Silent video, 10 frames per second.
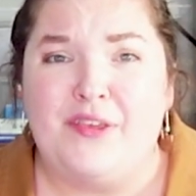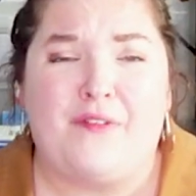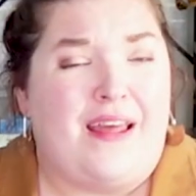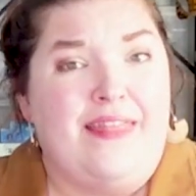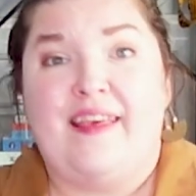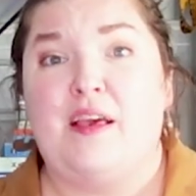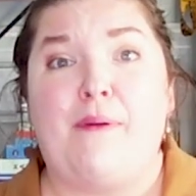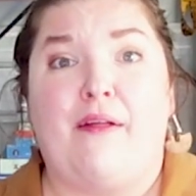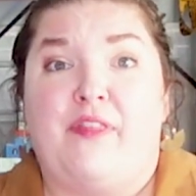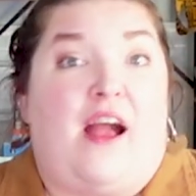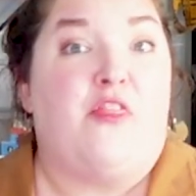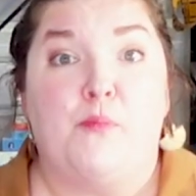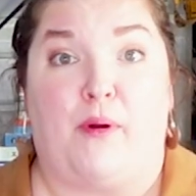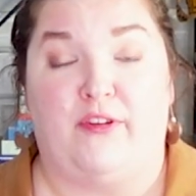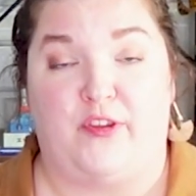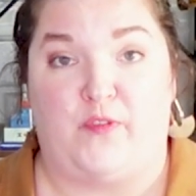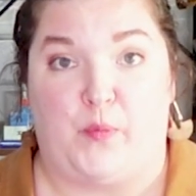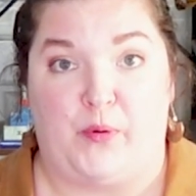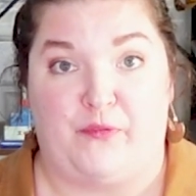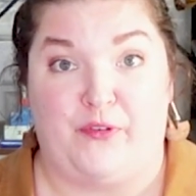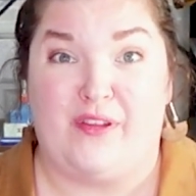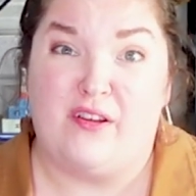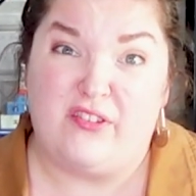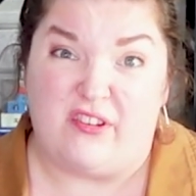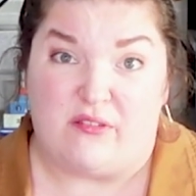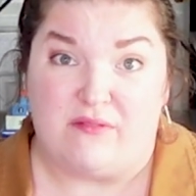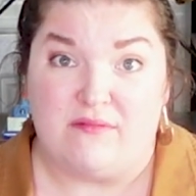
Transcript: you've got to think about the other parts of your portfolio too.